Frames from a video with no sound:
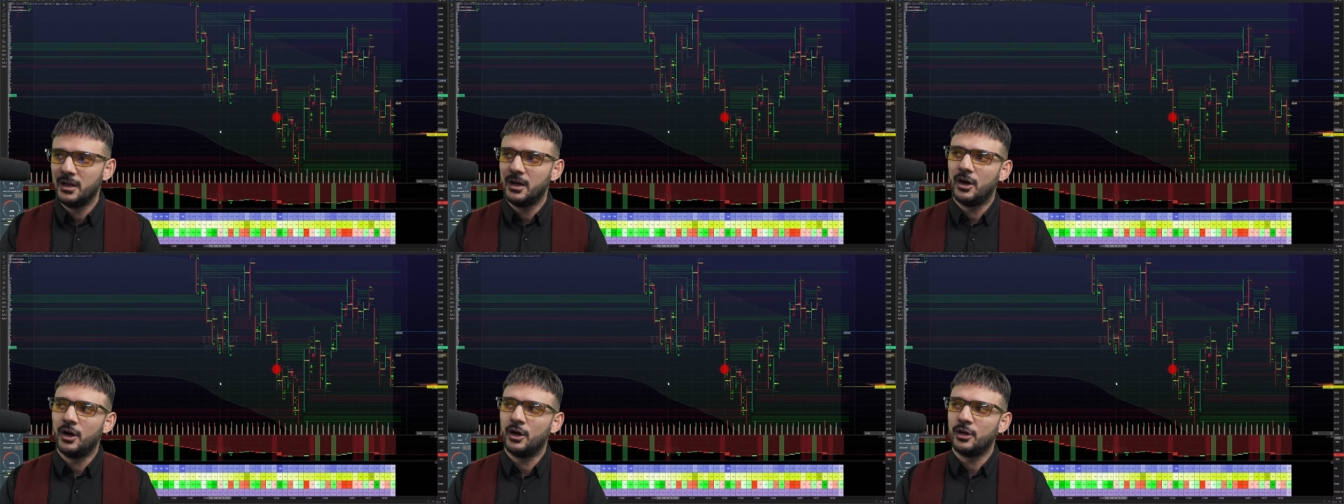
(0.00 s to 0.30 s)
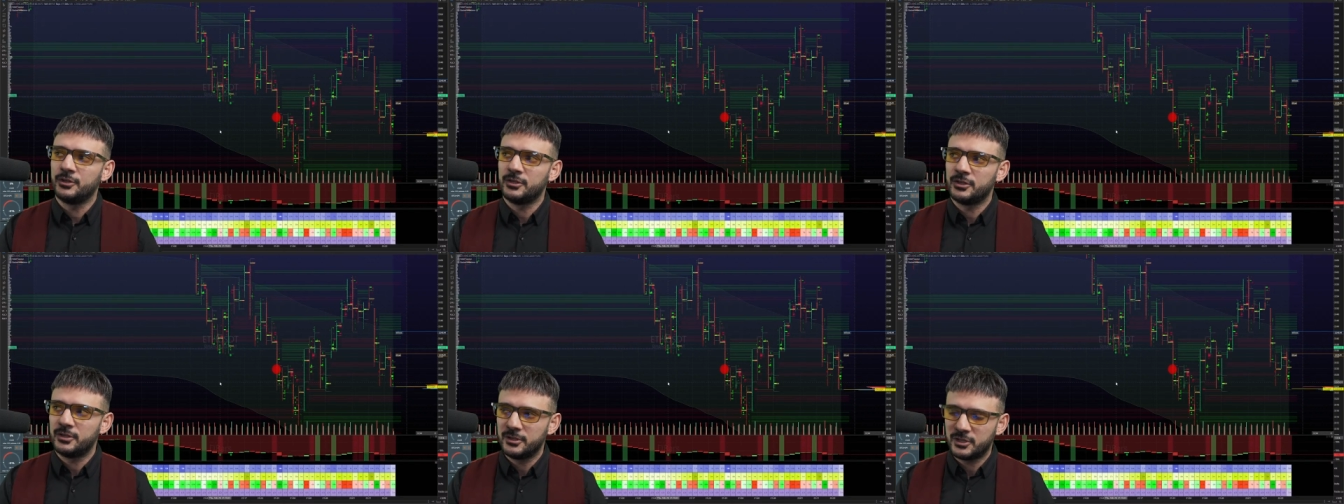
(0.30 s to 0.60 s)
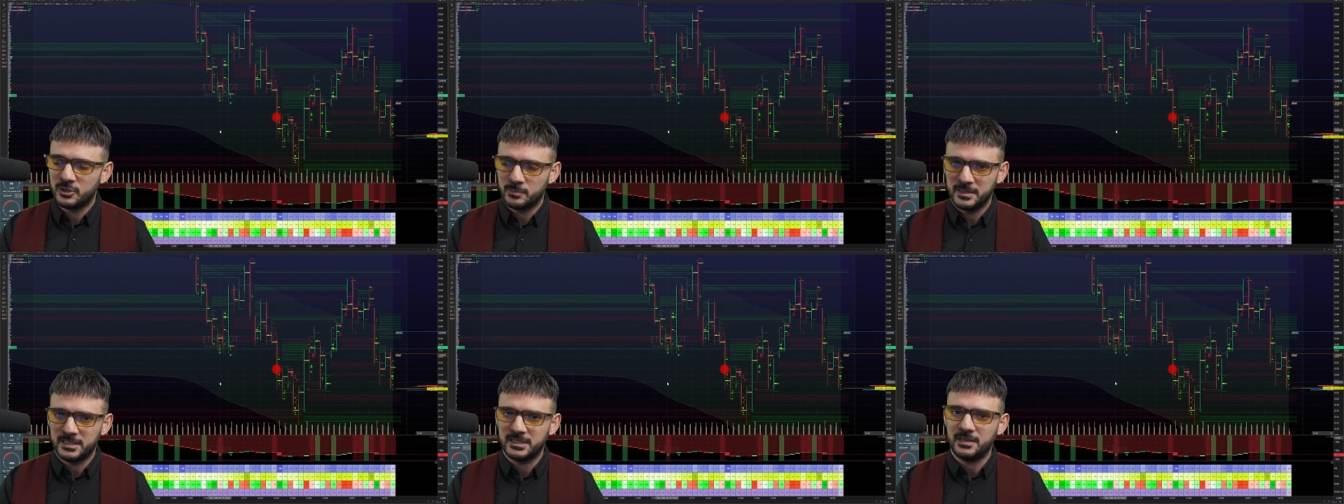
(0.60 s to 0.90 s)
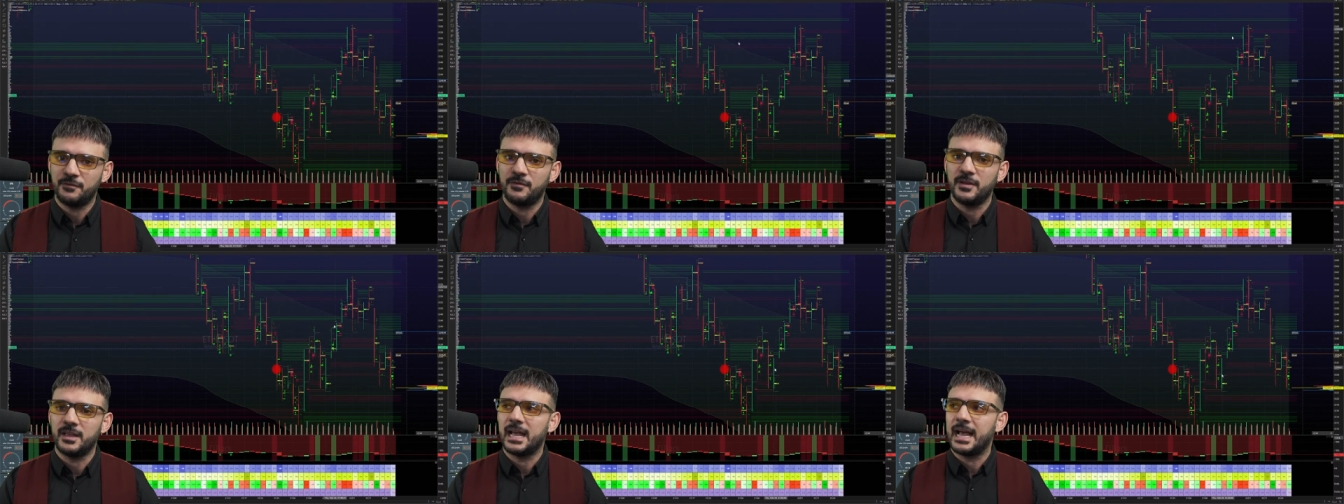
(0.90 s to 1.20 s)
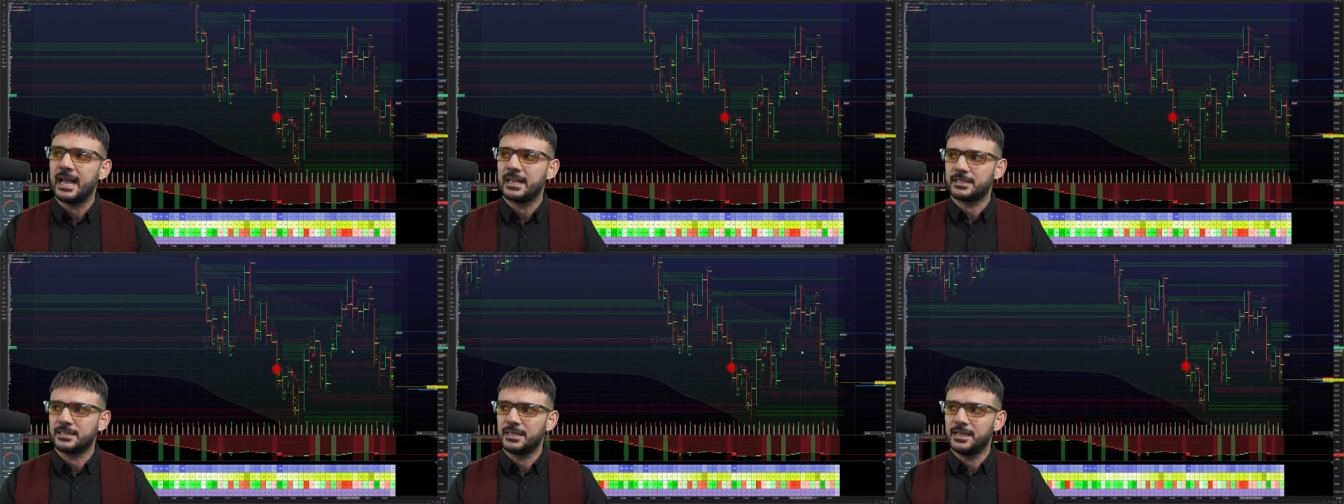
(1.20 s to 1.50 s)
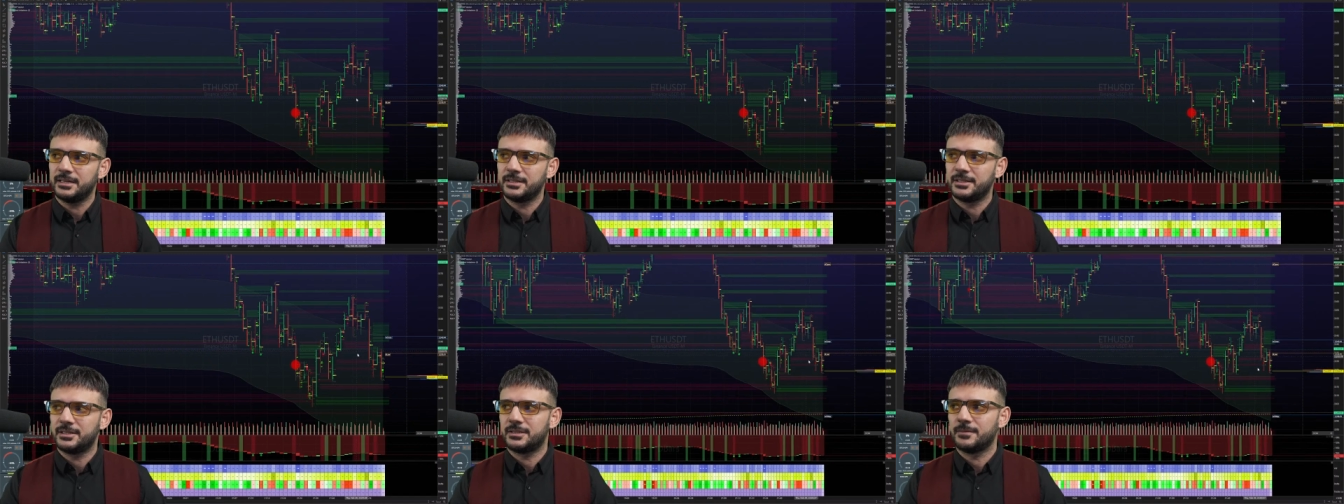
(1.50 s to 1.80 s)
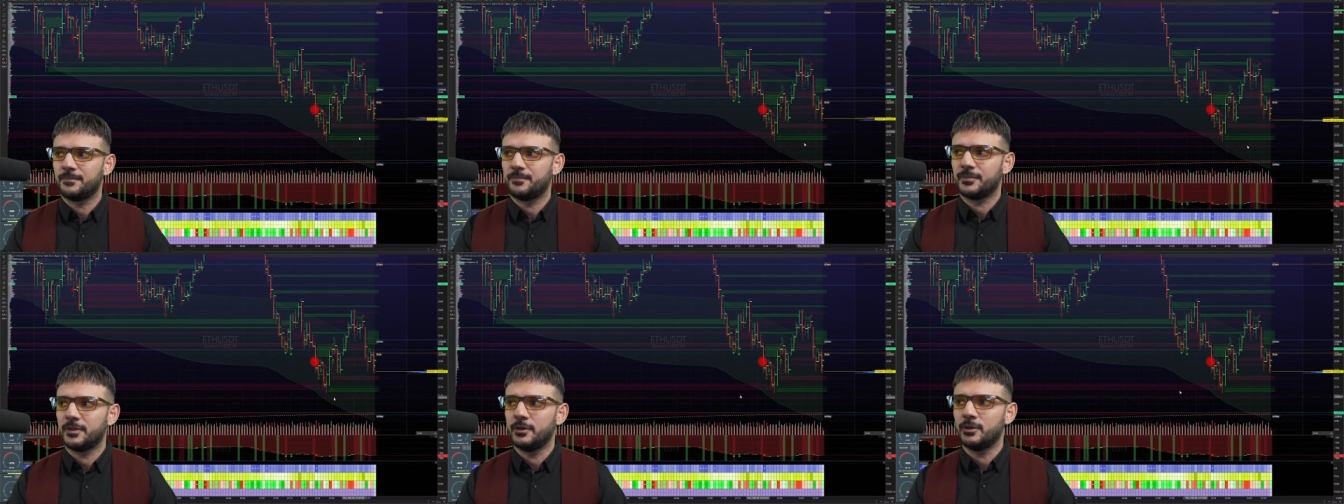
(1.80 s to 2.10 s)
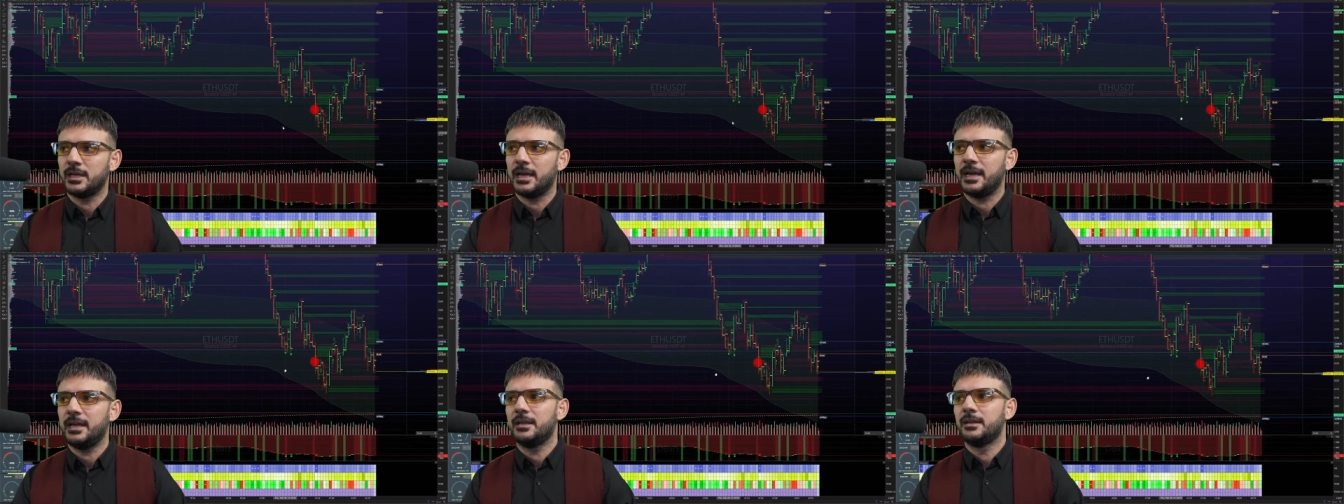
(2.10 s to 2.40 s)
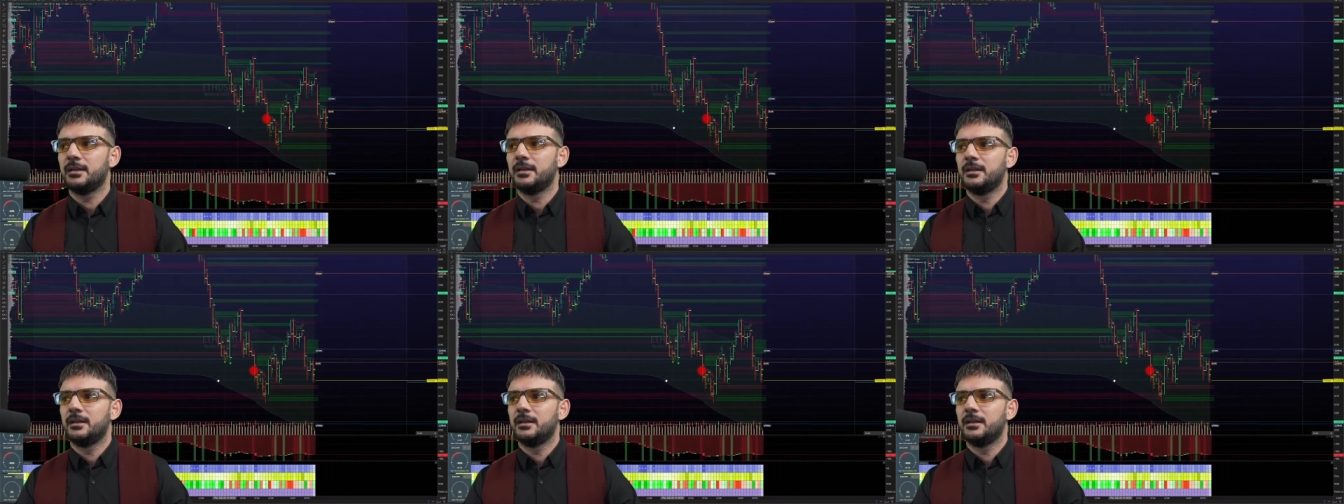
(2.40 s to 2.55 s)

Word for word: on specific assets. Okay.